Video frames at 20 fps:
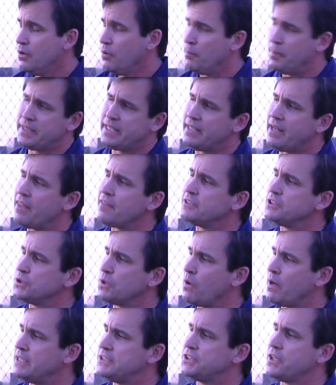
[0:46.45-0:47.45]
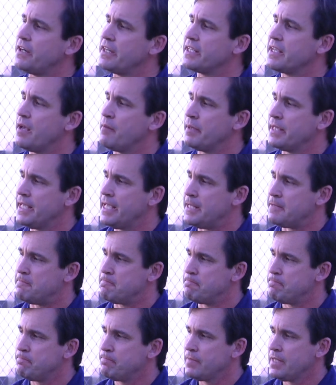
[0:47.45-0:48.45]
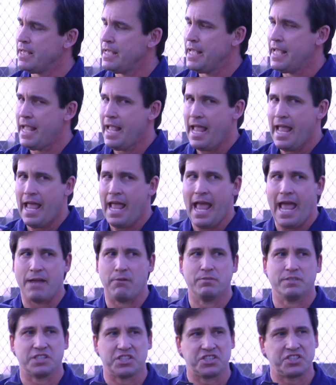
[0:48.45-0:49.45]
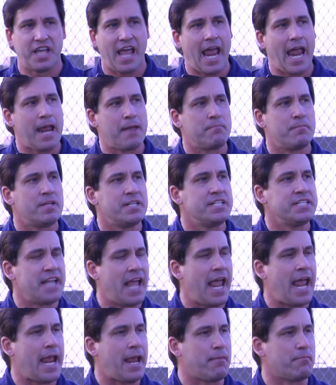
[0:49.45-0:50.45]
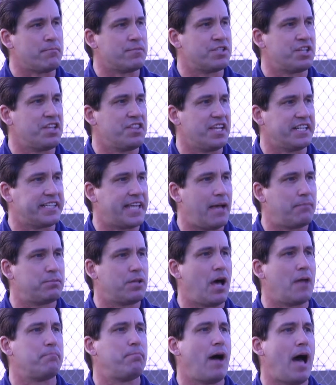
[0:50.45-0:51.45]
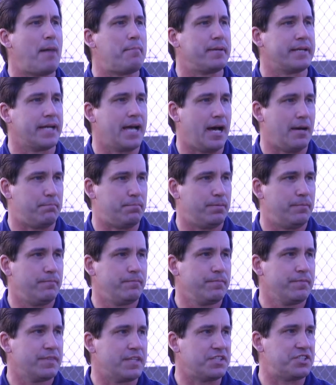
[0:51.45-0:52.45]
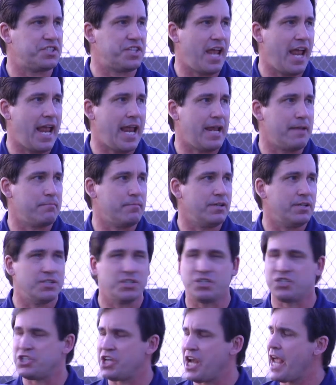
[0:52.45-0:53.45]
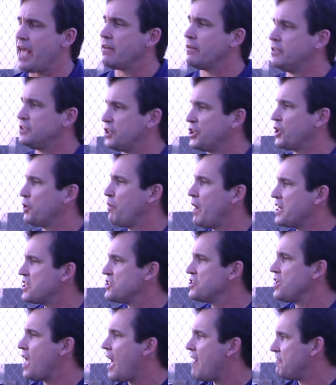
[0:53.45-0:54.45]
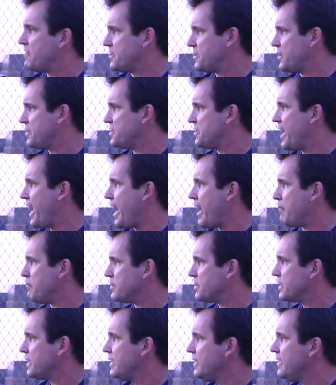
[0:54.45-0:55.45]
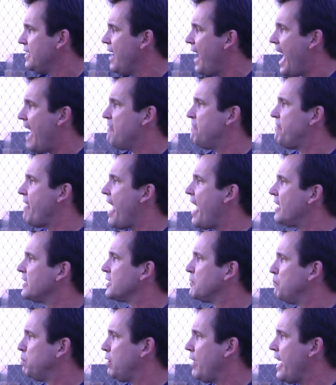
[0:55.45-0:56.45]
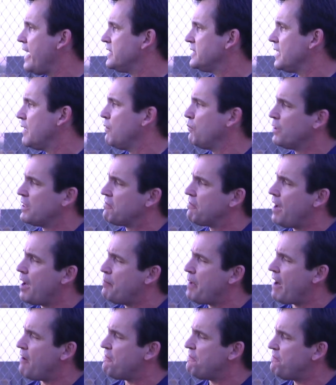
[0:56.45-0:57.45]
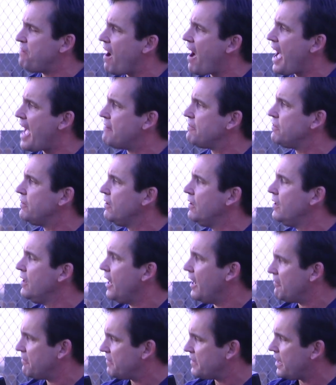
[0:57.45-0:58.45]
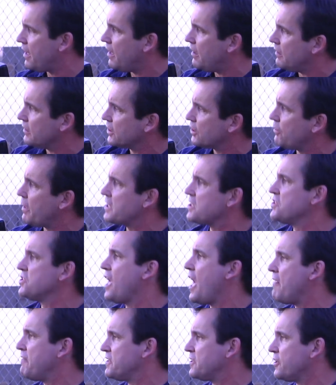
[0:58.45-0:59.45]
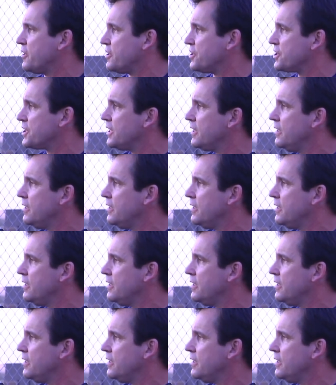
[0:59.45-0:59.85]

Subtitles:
But then other stories started coming in. And it was the same names that kept on popping up. The same jailers or corrections officers' names. I filed complaints with about 5 of the corrections officers.